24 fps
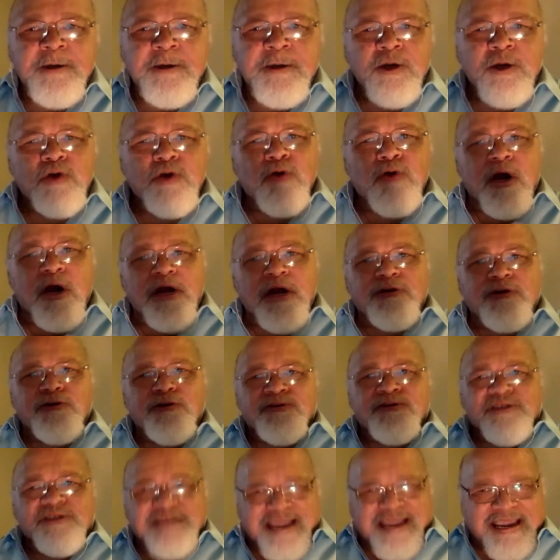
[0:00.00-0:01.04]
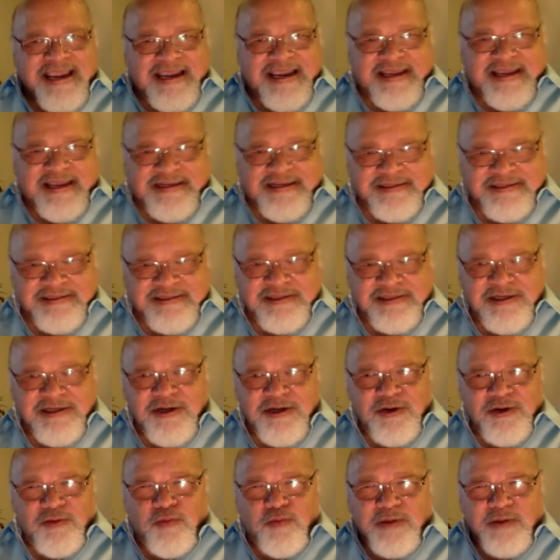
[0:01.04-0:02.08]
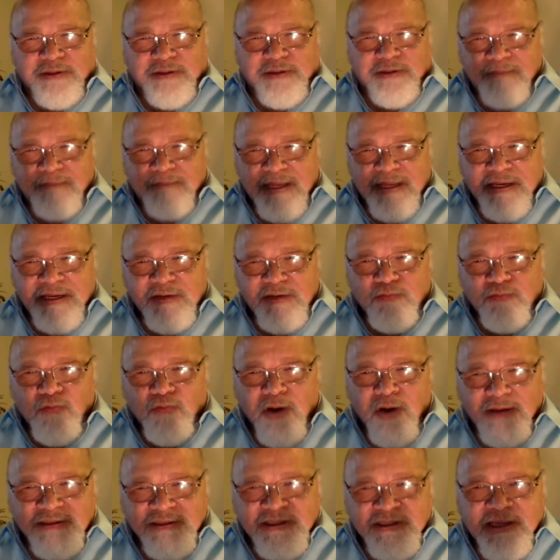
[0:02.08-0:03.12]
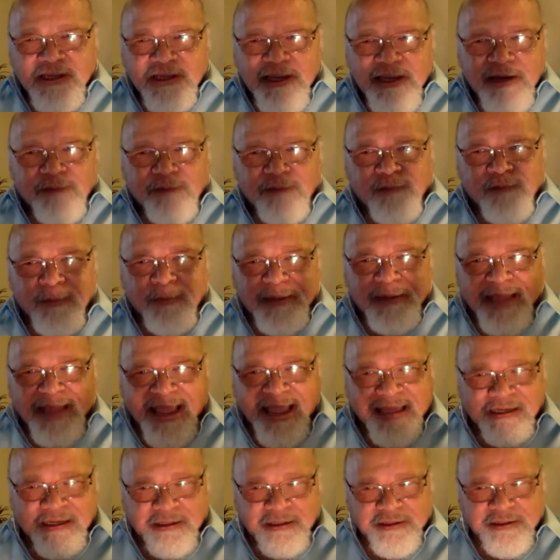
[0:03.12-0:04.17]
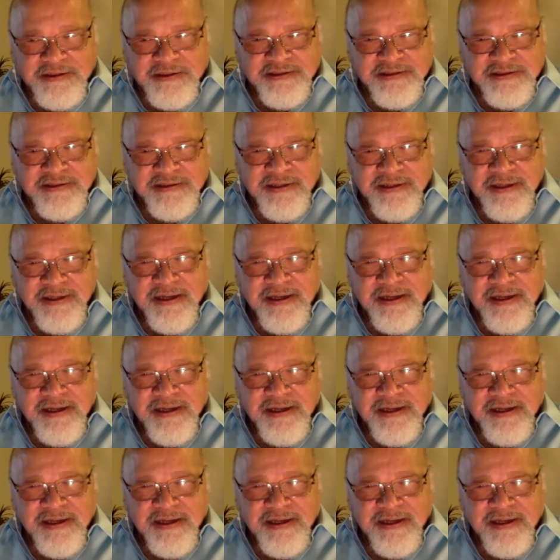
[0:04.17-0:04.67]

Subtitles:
who understands what the media wants to hear from an analyst